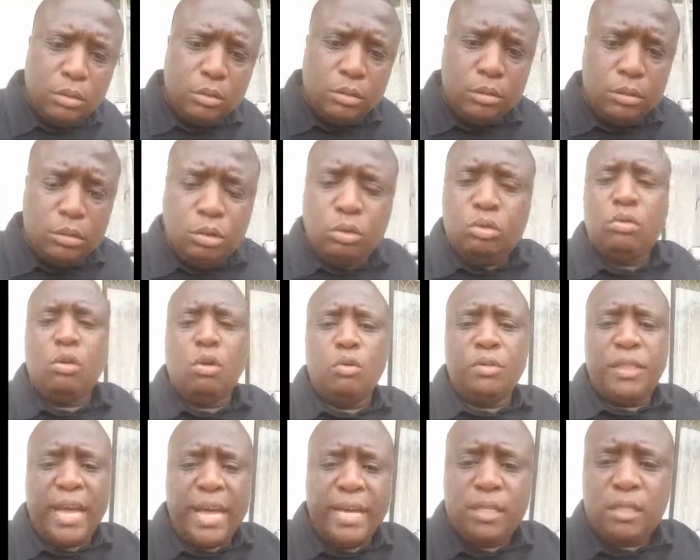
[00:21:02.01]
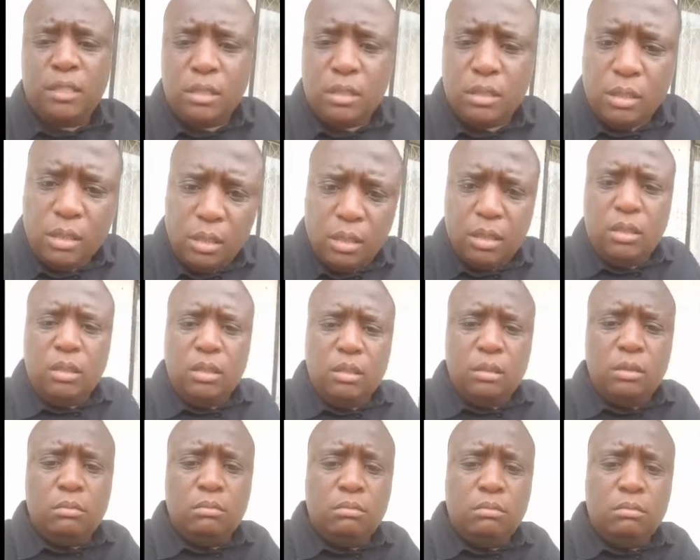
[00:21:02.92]
You know that.
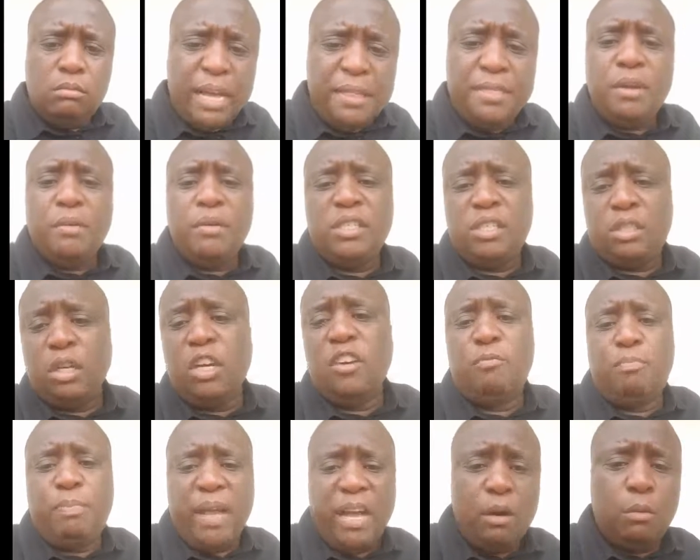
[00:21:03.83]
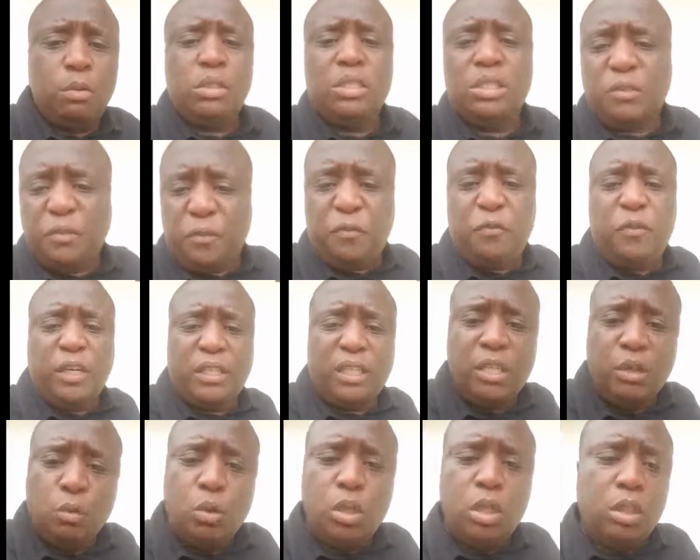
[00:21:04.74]
And the Reserve Bank, which is
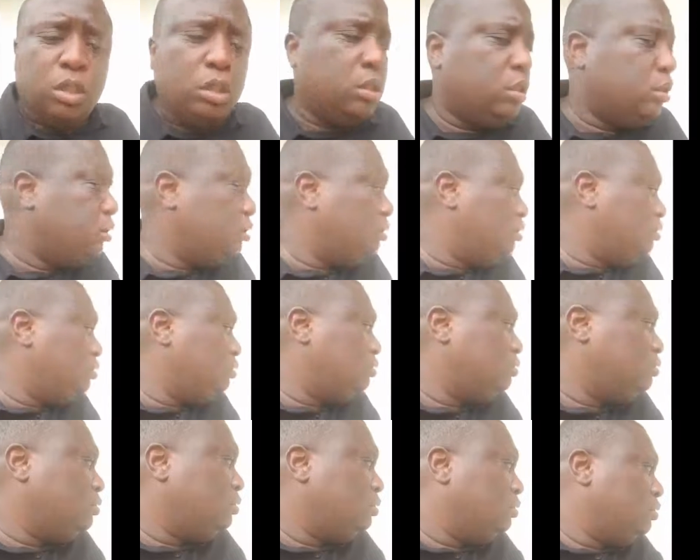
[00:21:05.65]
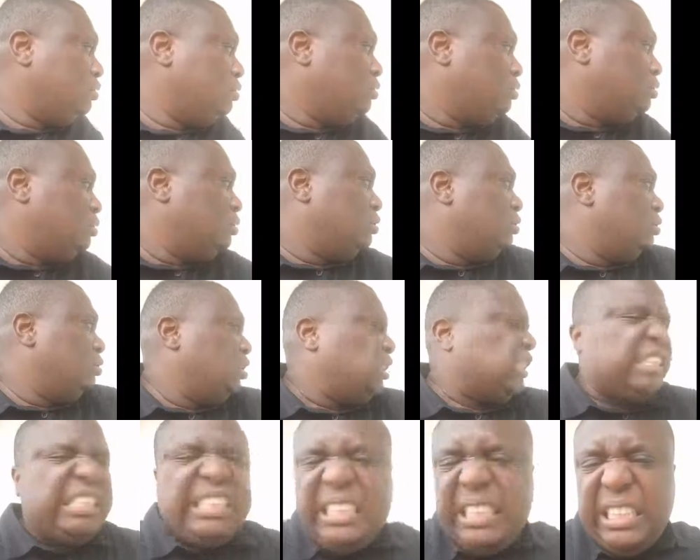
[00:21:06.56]
fucking worse.
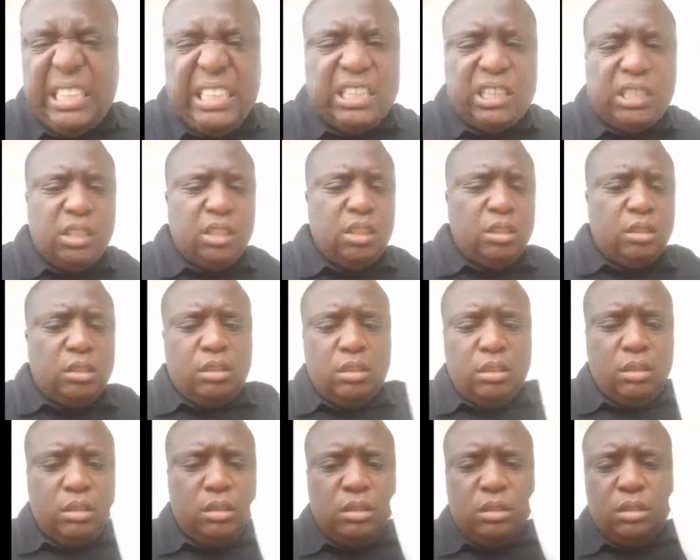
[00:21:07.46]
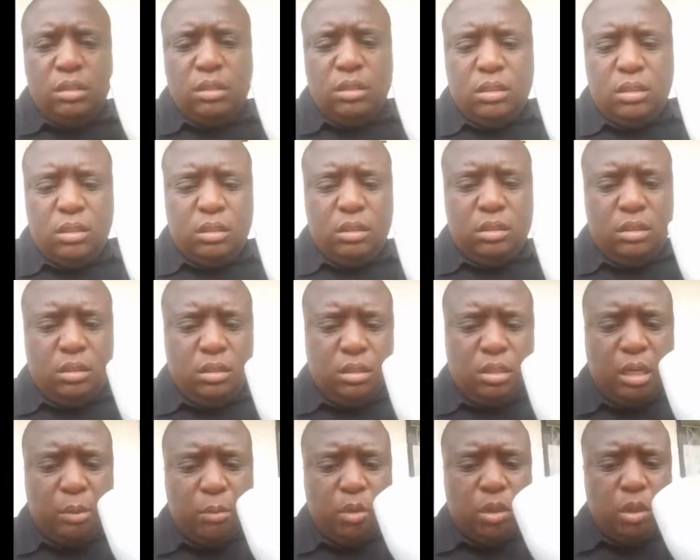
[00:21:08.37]
Come
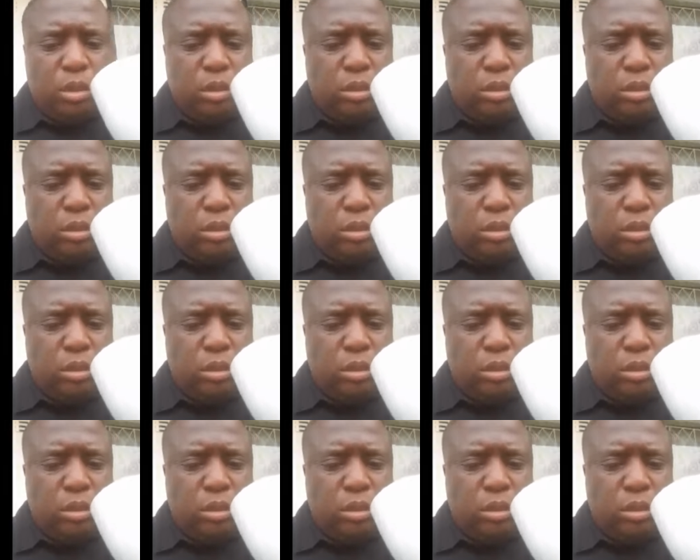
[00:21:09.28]
on.